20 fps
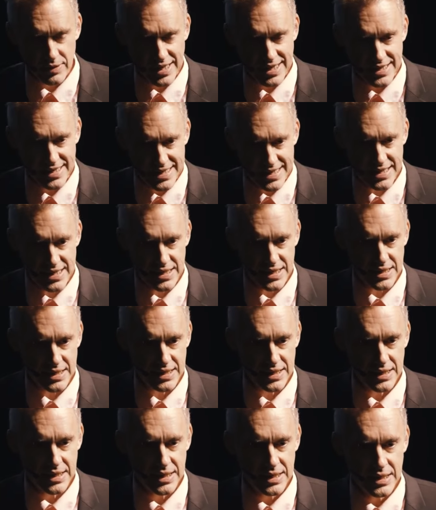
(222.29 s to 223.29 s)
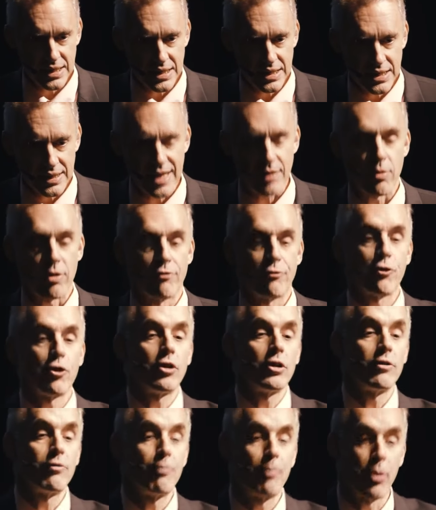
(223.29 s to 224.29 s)
know, they were
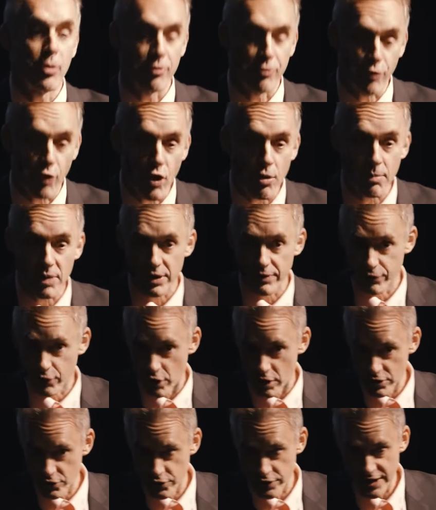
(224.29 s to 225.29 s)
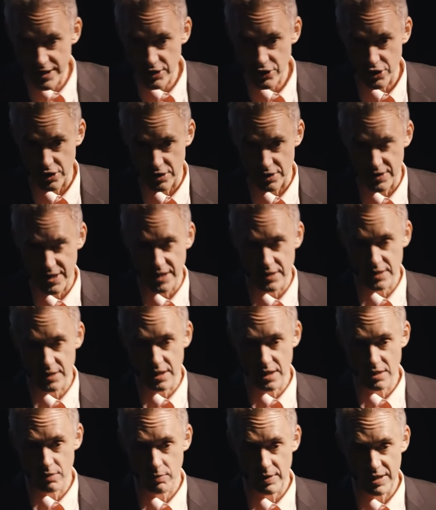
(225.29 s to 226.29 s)
full of performative contradictions. That's
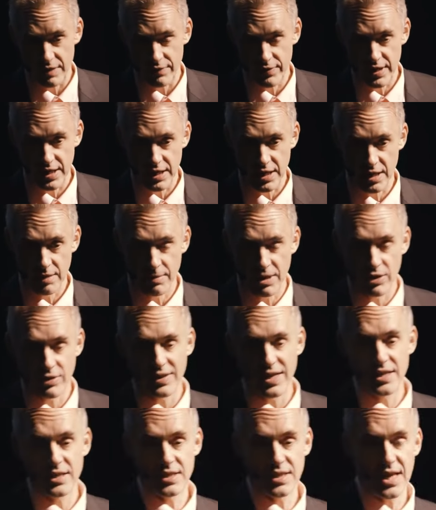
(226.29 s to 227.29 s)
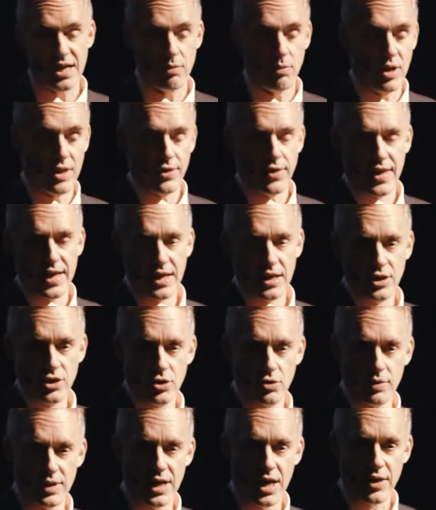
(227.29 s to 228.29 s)
another way of thinking about it. They'd say one thing and
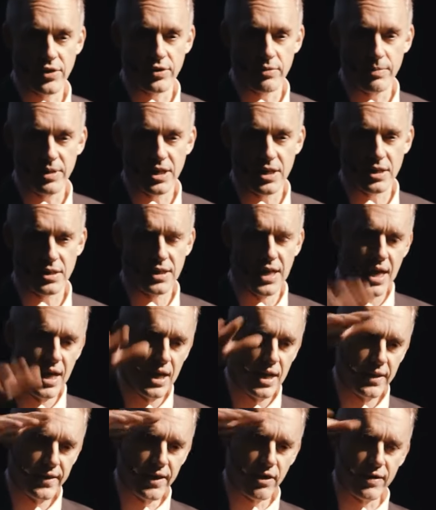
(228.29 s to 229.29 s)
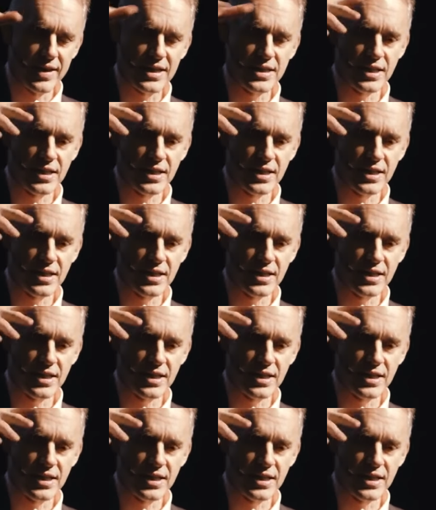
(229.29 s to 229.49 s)
do another because their